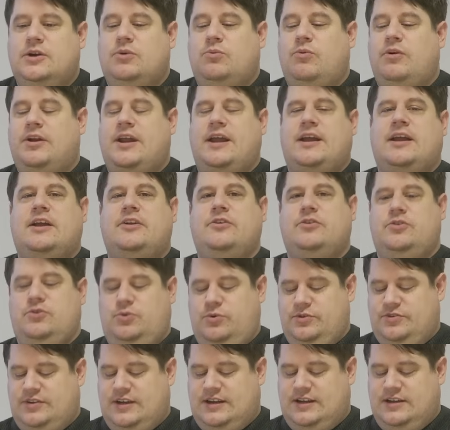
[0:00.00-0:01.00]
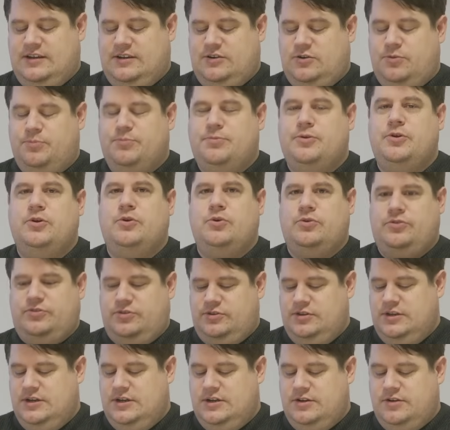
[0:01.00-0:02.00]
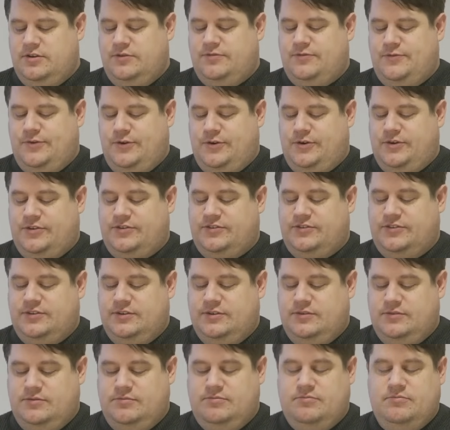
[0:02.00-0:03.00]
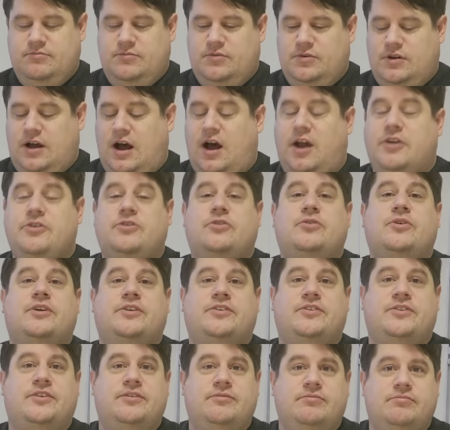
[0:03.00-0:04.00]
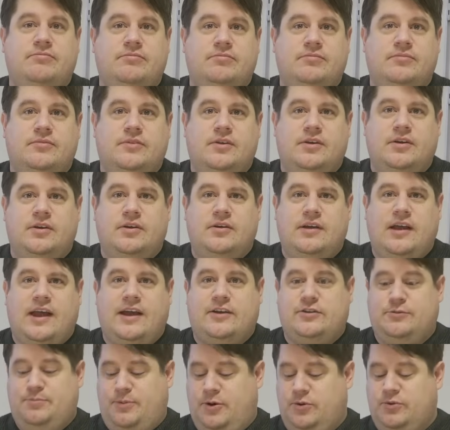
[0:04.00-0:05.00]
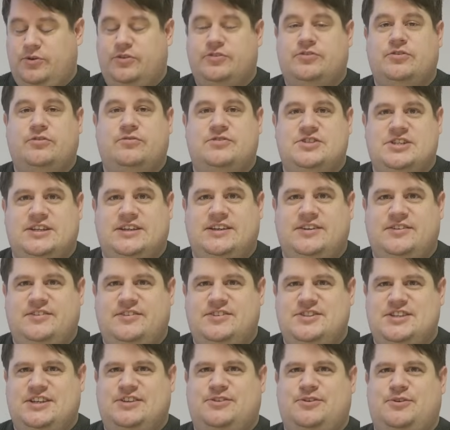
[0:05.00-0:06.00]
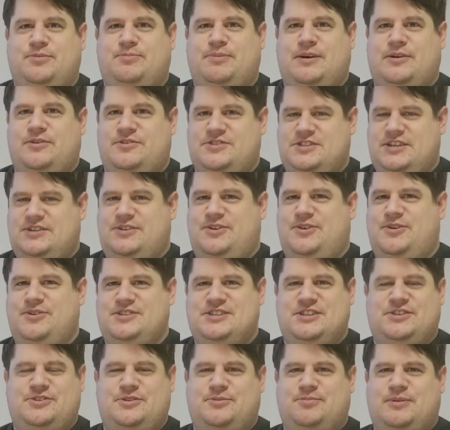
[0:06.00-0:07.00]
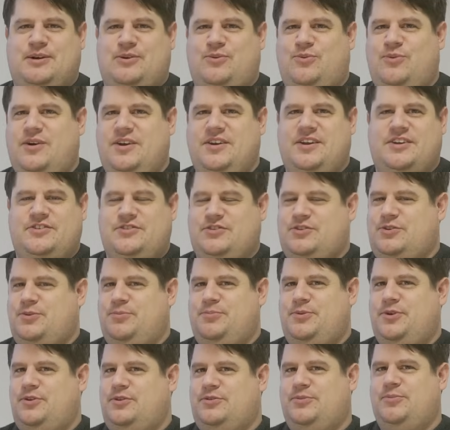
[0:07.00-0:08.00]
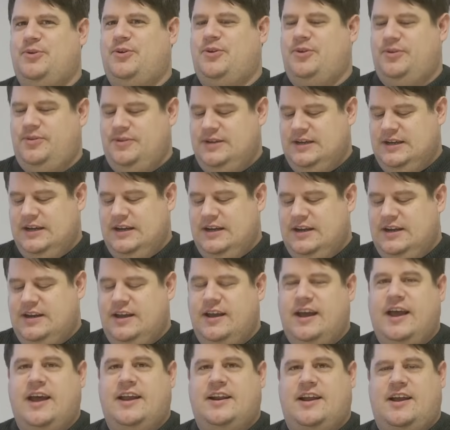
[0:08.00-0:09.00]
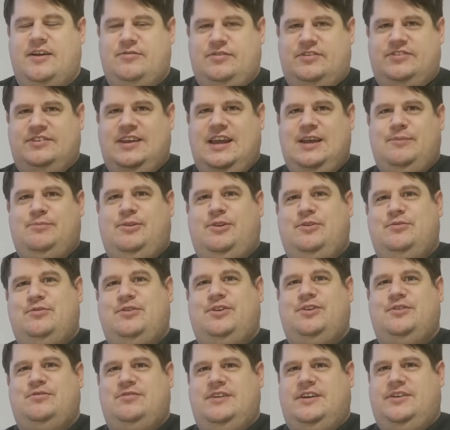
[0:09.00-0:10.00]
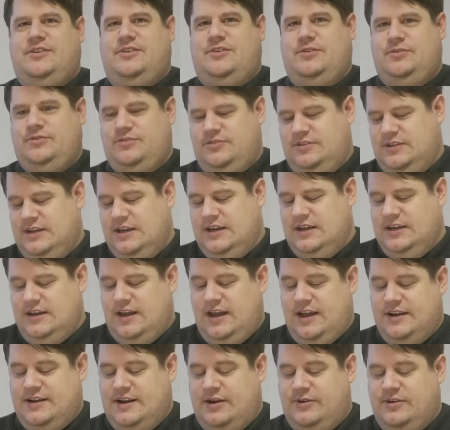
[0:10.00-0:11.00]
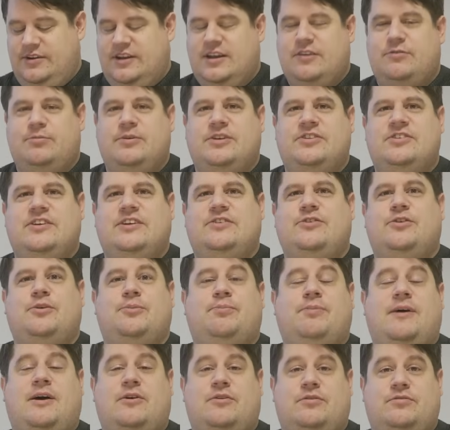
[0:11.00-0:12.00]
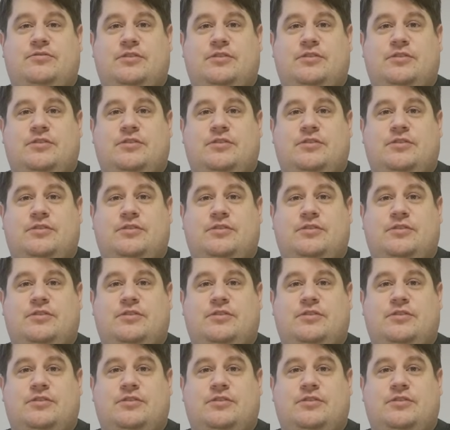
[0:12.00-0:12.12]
What I can do is I can compute the first 100 exponents of g. g to the power 0, g to the power 1, I just compute them all, and I have a table of all the values. And now you give me g to the power